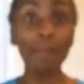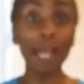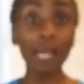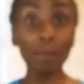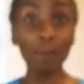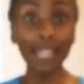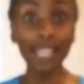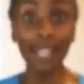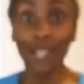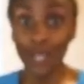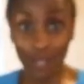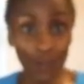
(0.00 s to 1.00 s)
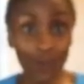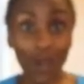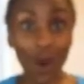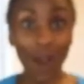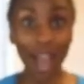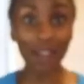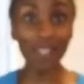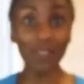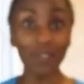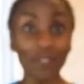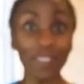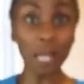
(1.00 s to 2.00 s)
maybe you know how to
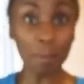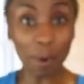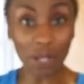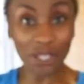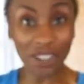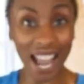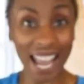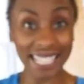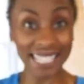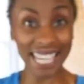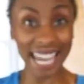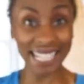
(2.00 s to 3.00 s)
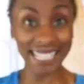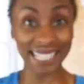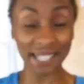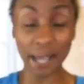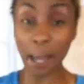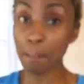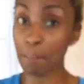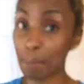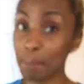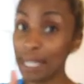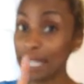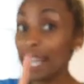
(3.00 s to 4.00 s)
flip on your ice skates. But
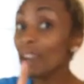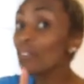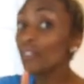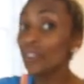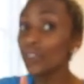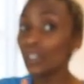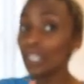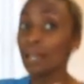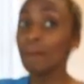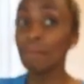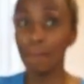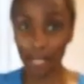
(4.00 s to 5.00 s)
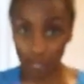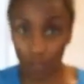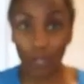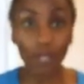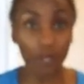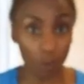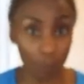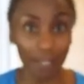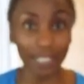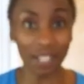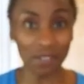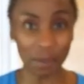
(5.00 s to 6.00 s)
be careful, make sure there's
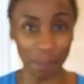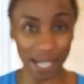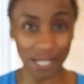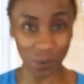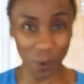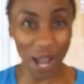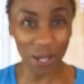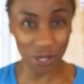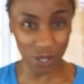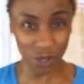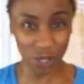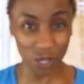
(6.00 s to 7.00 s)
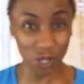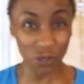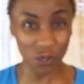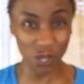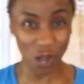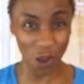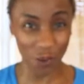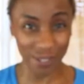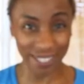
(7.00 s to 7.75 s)
plenty of space around you to do so.